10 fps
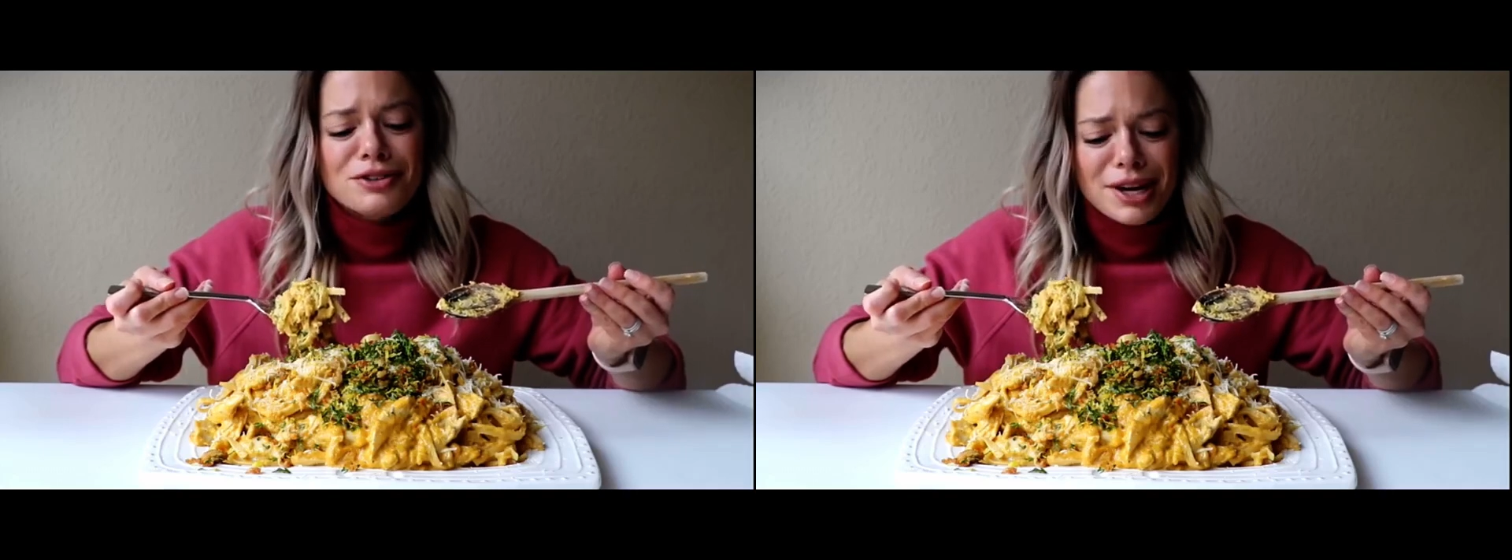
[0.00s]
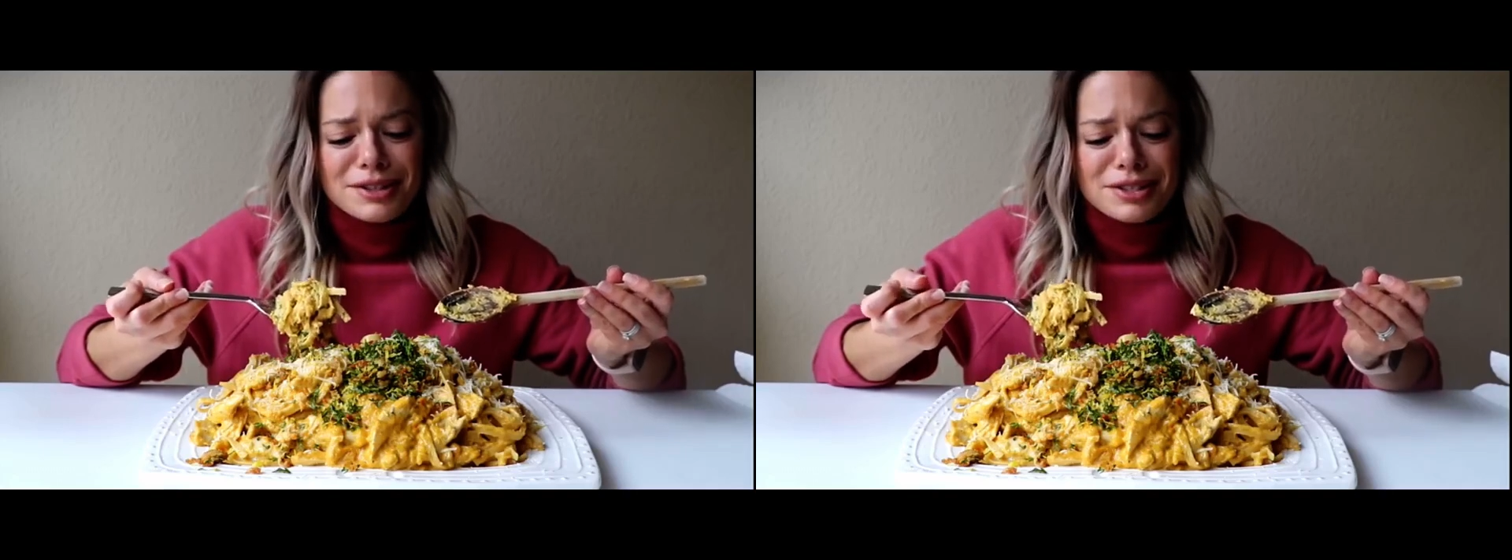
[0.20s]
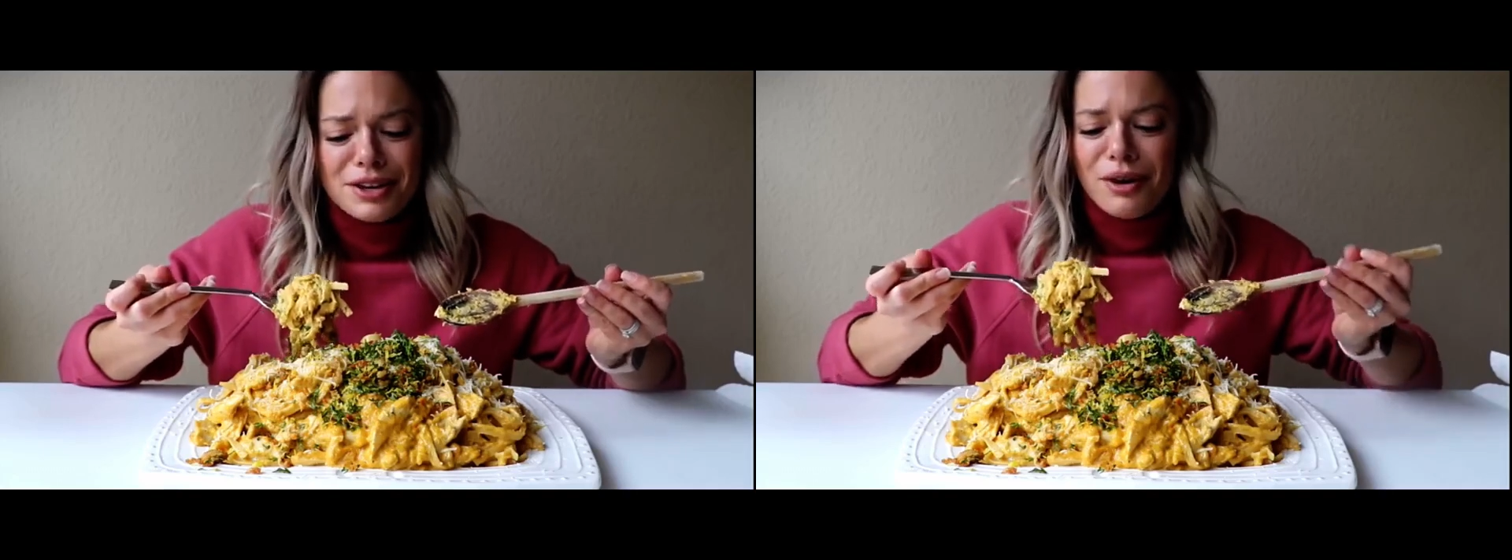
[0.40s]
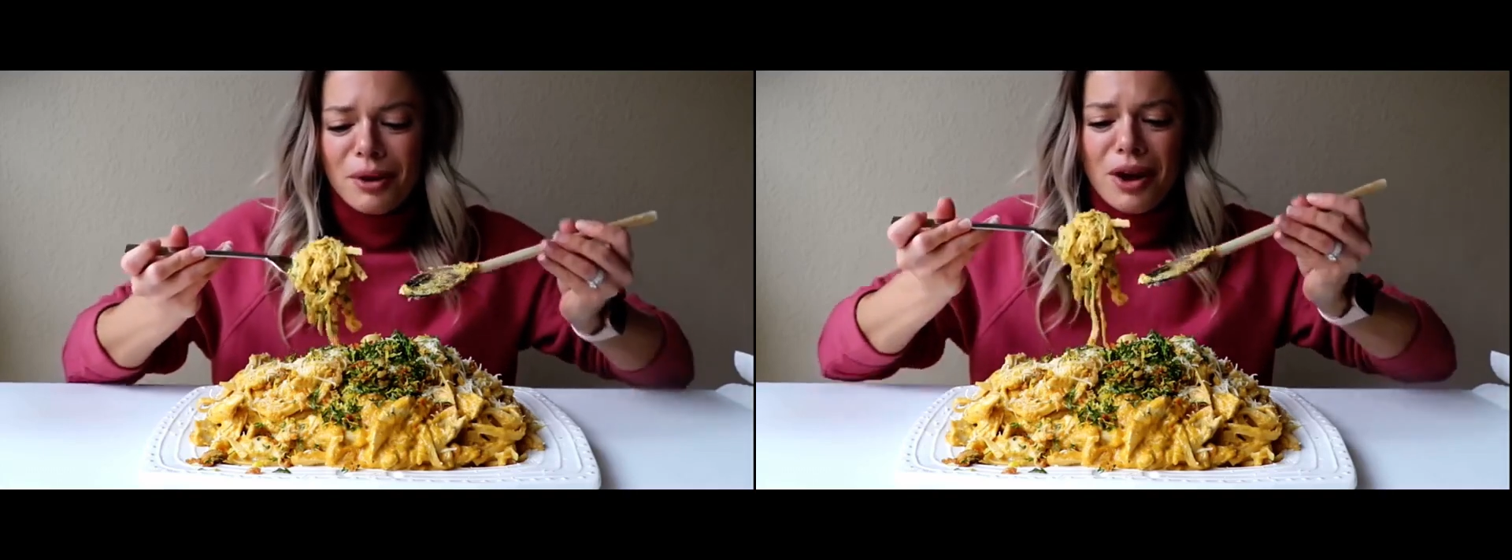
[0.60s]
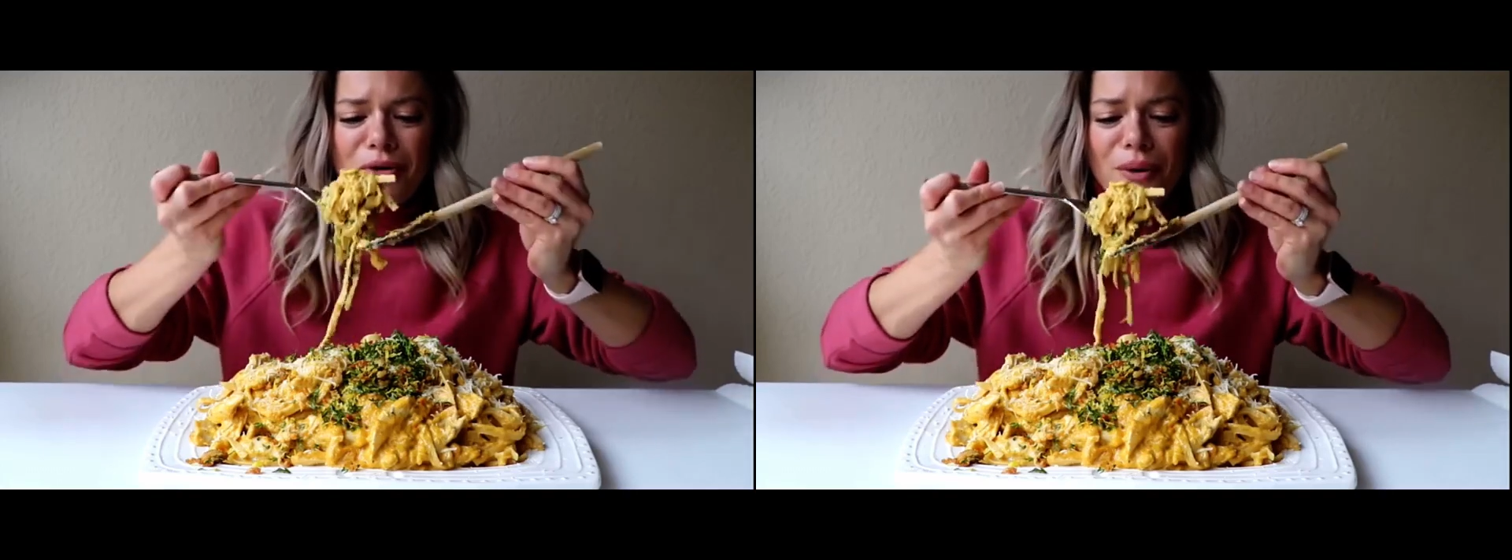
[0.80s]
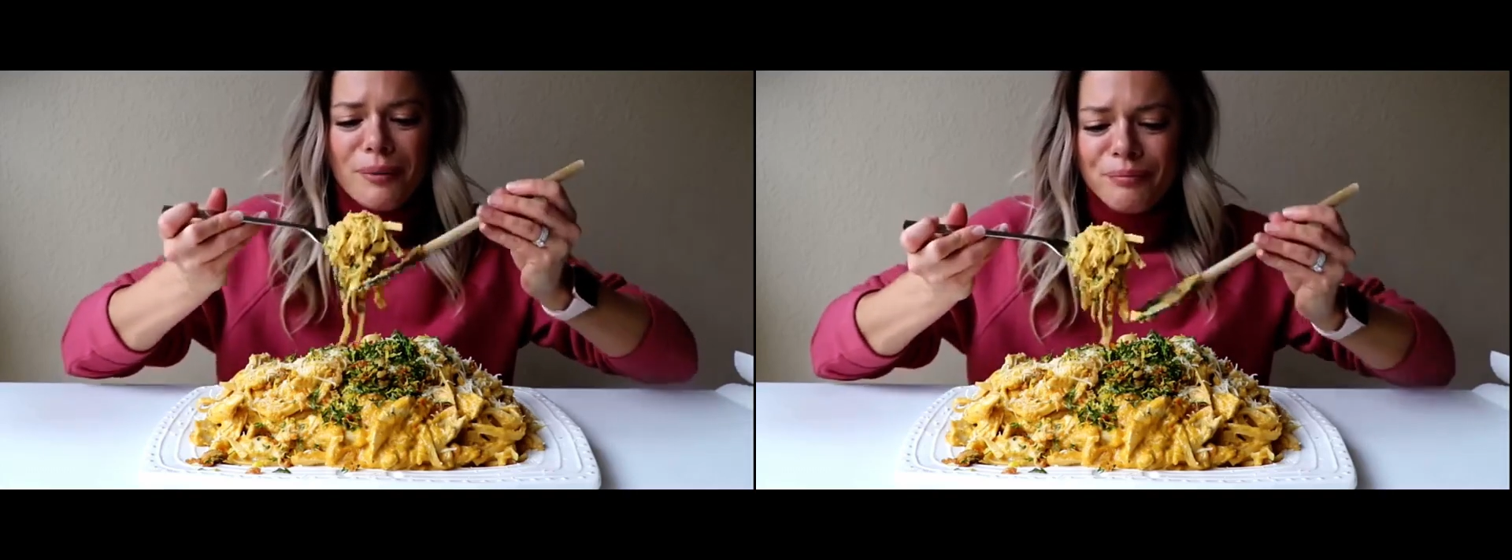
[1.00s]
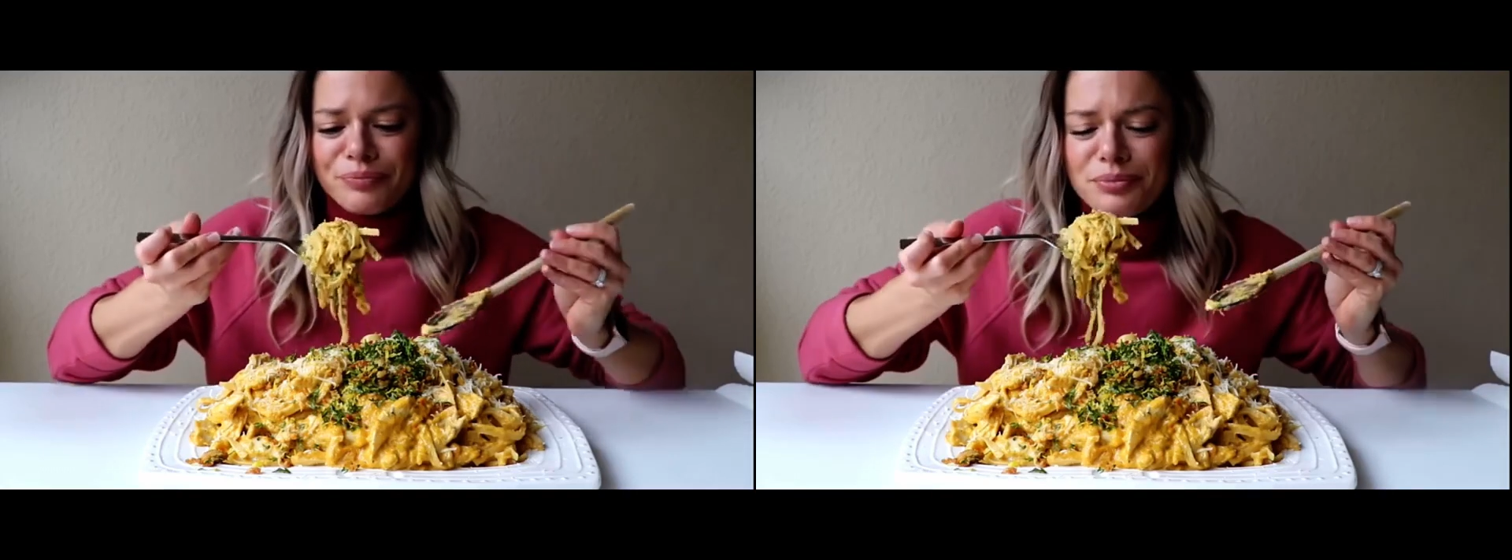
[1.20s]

chicken skin gremolata before?